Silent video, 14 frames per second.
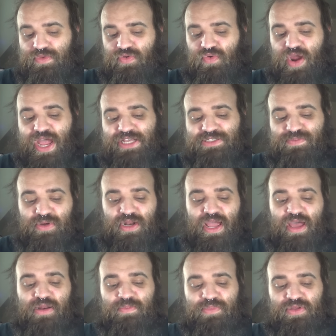grasp on
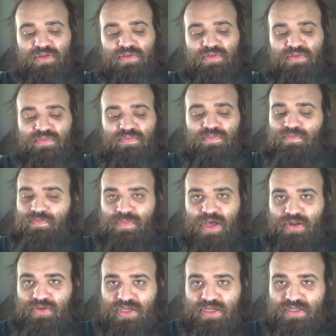how to build
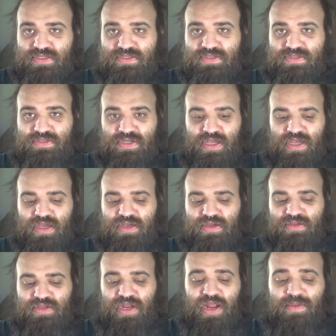model kits,
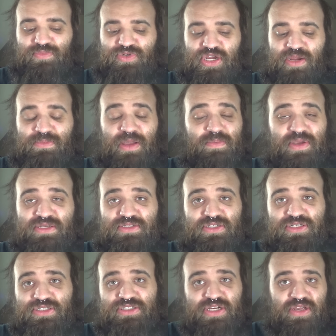and I'm trying my best to
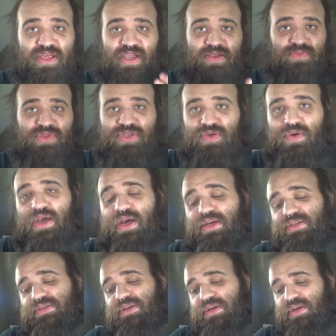just share that with you
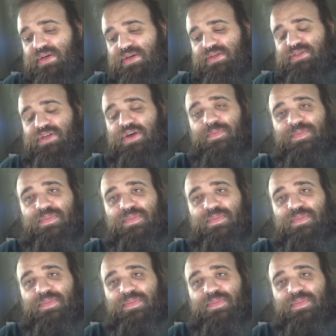guys. So